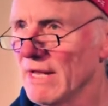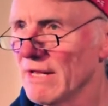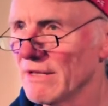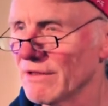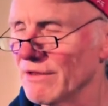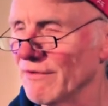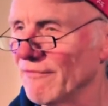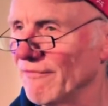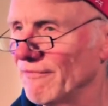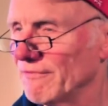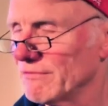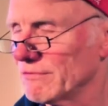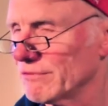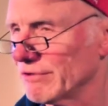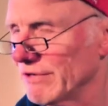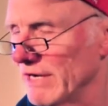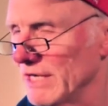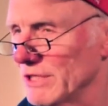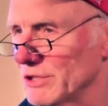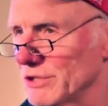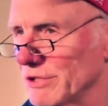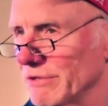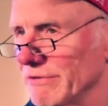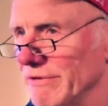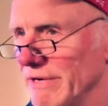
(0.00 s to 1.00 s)
The
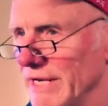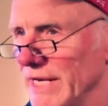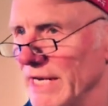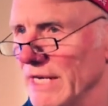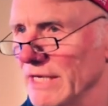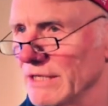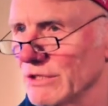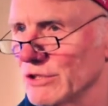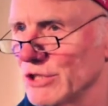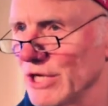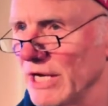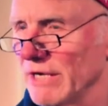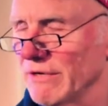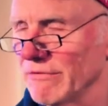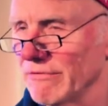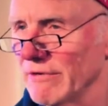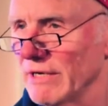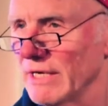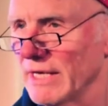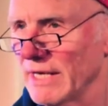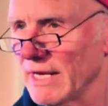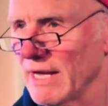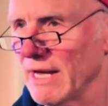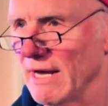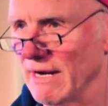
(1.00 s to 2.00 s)
Treasury
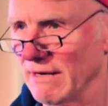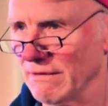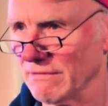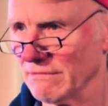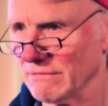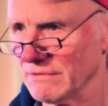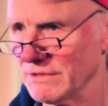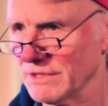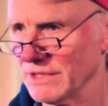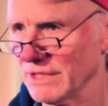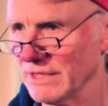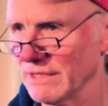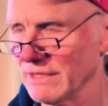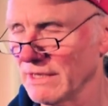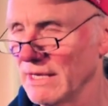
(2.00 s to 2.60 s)
General Account